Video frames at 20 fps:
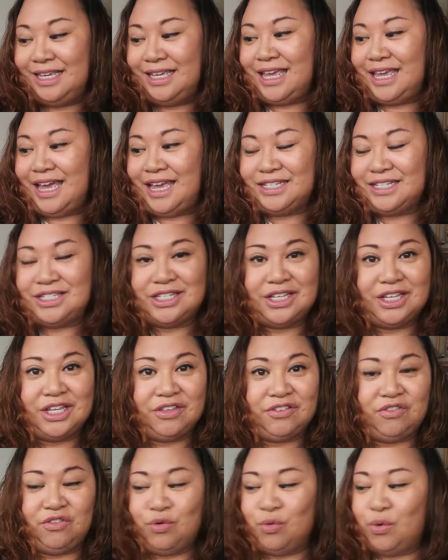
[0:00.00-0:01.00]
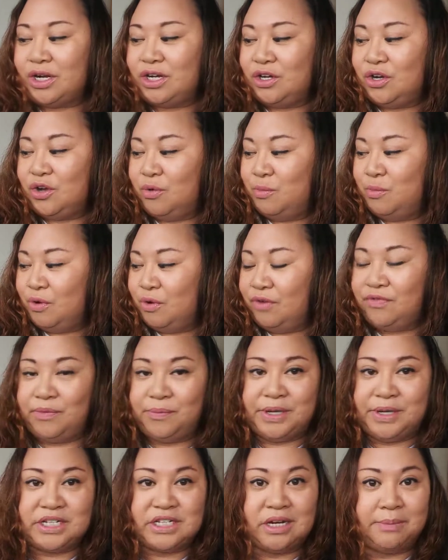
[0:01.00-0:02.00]
Yes, if you want to know more
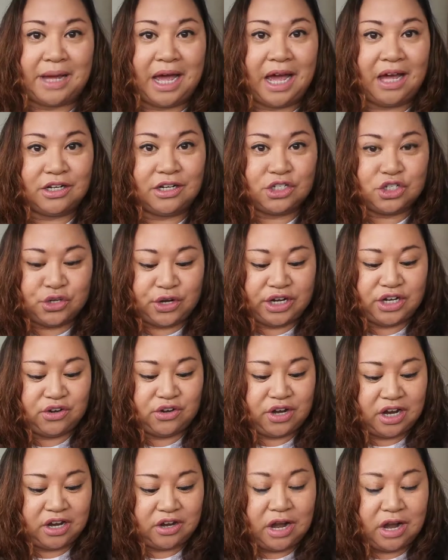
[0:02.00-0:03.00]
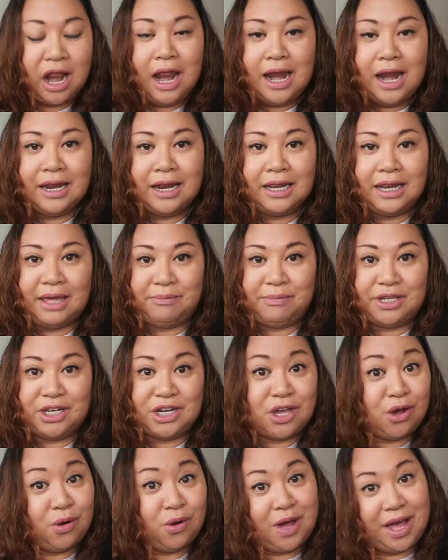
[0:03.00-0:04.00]
information about how to train your hair, let me
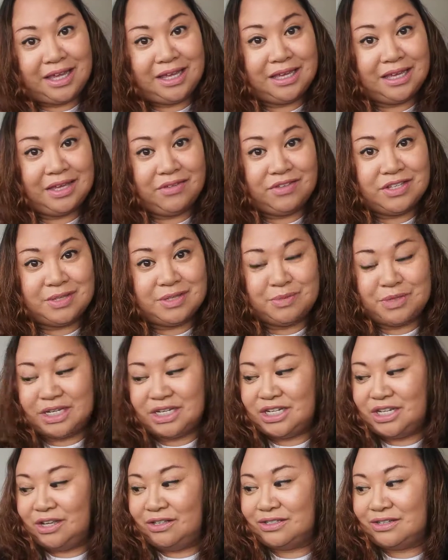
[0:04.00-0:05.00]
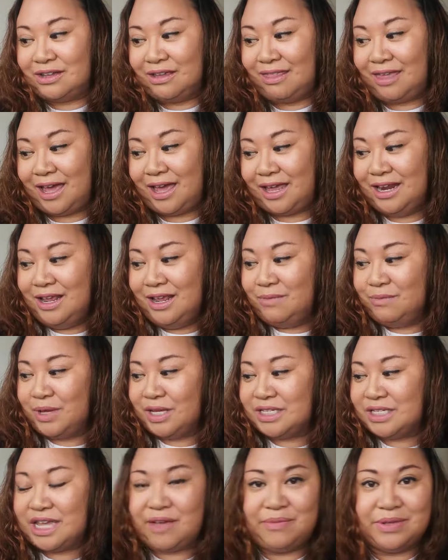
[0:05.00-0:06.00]
know. I can give you some details on that
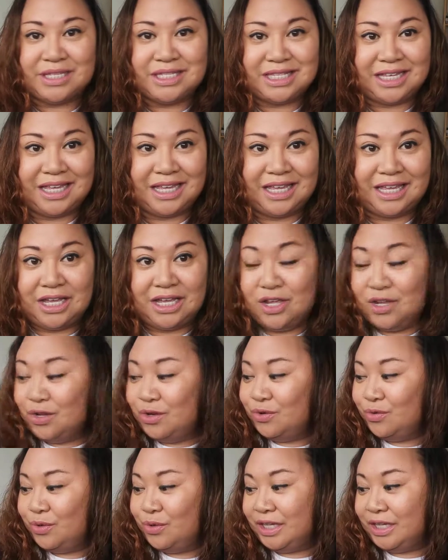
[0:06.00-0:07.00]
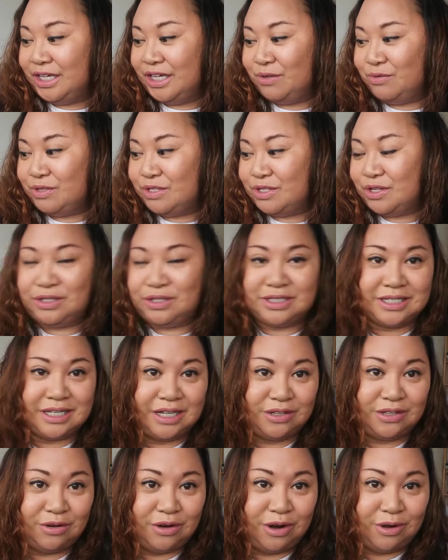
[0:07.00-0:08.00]
because I've been seeing really good results
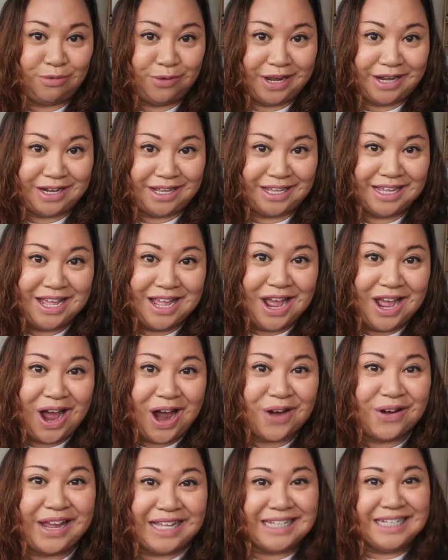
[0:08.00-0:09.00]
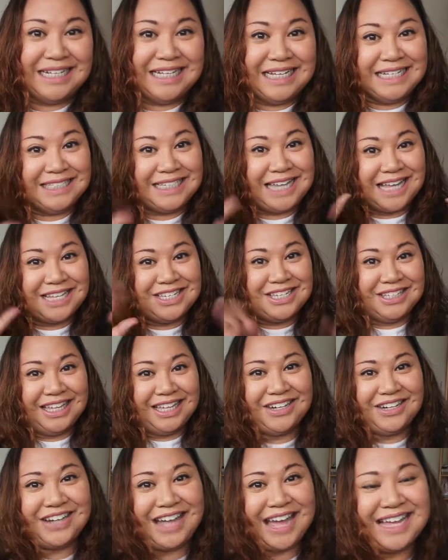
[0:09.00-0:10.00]
already. All right, talk to you
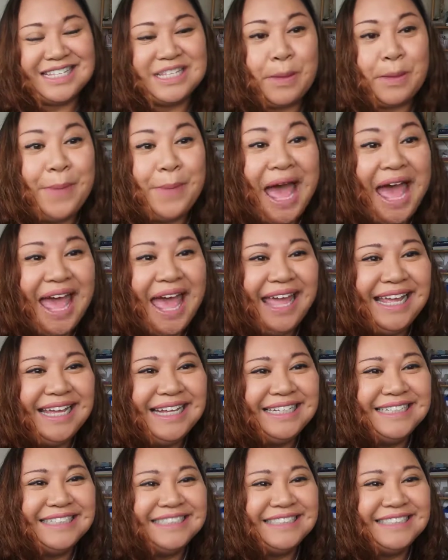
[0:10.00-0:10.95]
later, guys. Bye.